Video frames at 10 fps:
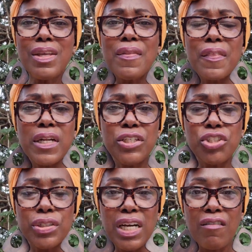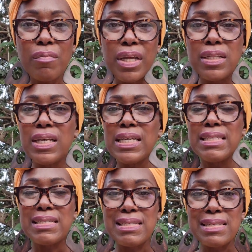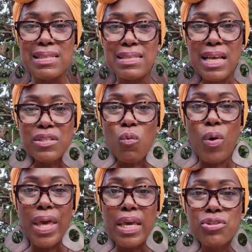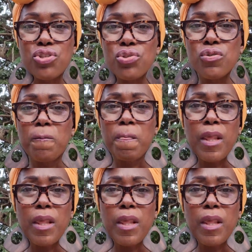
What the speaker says: that the Nigerian government sees this as a way to